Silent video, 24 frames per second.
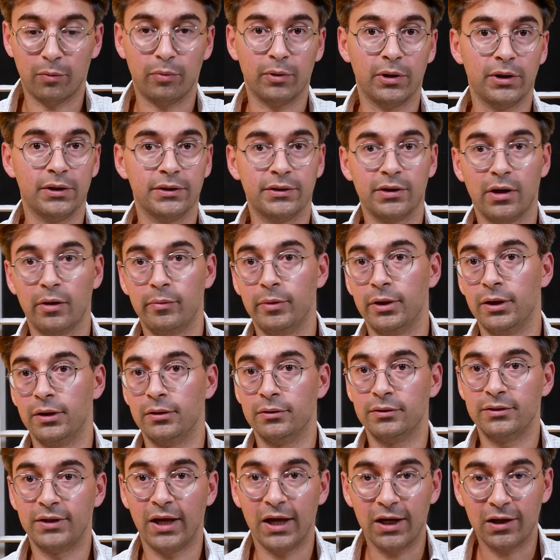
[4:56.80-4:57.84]
companies, I
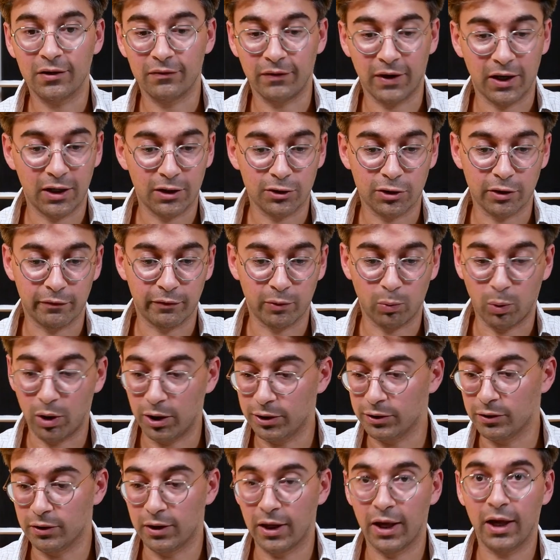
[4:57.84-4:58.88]
mean, take advantage of it
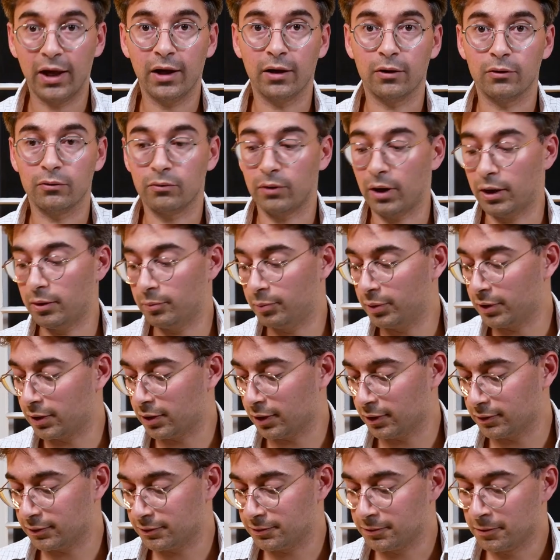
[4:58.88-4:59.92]
while you can, right?
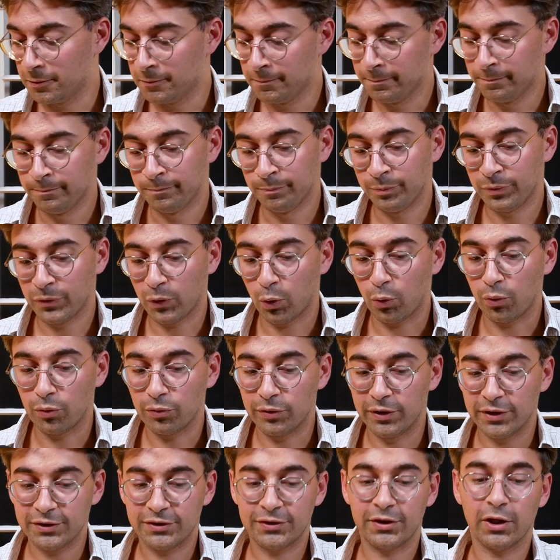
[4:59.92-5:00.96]
Because
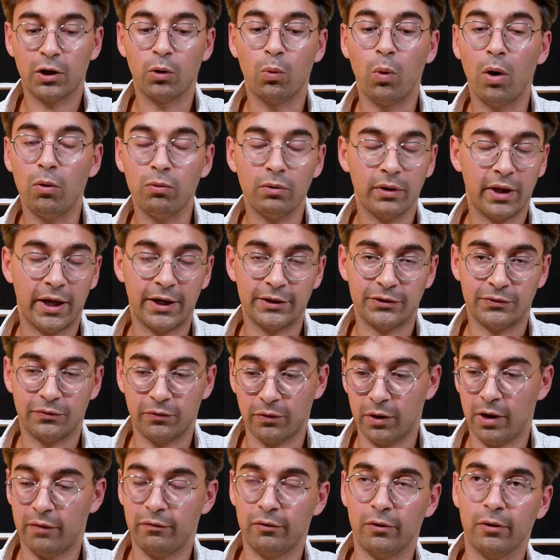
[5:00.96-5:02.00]
this thing won't last
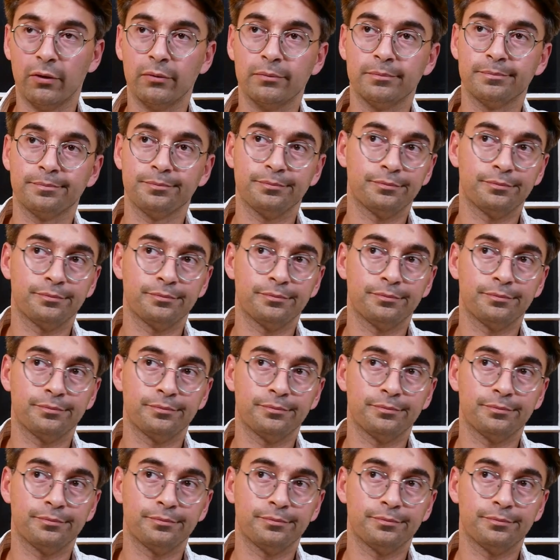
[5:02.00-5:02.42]
forever.